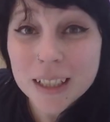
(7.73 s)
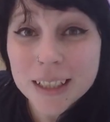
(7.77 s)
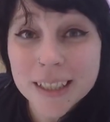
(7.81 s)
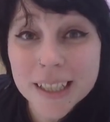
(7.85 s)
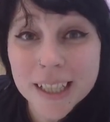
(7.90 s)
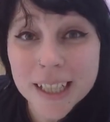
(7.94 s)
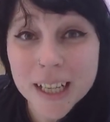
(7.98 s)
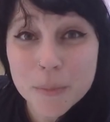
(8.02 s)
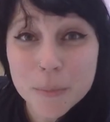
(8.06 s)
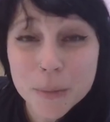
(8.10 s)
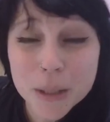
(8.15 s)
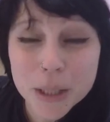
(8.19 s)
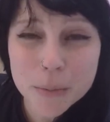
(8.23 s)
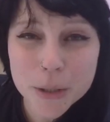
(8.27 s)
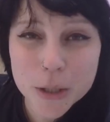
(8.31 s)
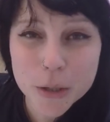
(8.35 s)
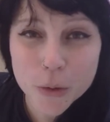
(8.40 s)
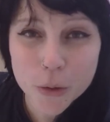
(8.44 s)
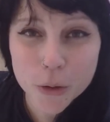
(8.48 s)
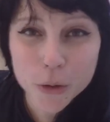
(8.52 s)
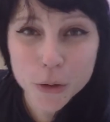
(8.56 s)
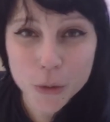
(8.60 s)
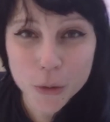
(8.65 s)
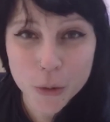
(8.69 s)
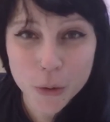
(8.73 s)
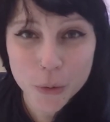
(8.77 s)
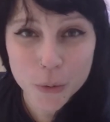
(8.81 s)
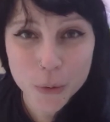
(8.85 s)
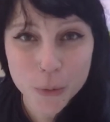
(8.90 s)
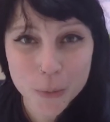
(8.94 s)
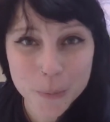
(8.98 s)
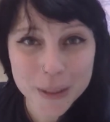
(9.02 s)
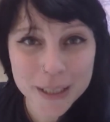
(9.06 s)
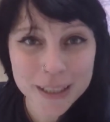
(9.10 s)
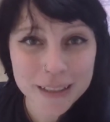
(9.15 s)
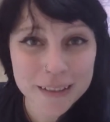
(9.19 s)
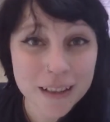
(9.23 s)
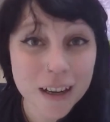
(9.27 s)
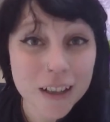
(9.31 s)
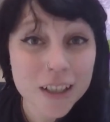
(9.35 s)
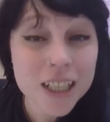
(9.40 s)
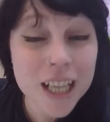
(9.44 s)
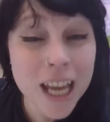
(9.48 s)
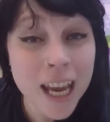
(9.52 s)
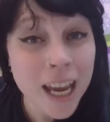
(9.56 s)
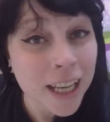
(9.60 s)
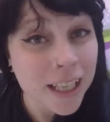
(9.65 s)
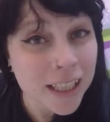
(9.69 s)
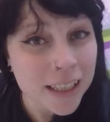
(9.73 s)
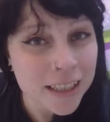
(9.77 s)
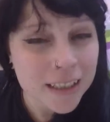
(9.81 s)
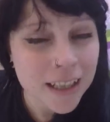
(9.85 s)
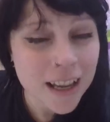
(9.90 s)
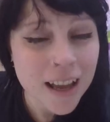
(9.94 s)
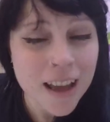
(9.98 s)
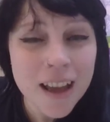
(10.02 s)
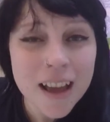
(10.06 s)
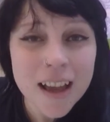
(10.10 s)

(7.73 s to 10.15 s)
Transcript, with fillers: Today I'm going to be showing you a room in Artane.